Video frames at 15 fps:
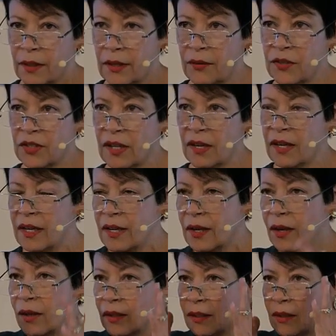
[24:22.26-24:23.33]
There was a
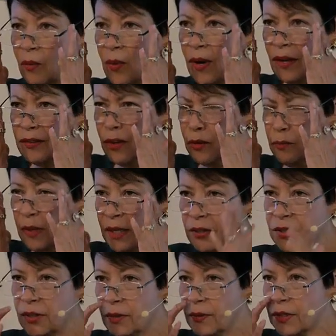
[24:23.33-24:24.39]
well-known
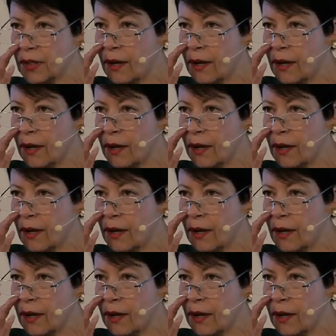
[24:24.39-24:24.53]
minister who was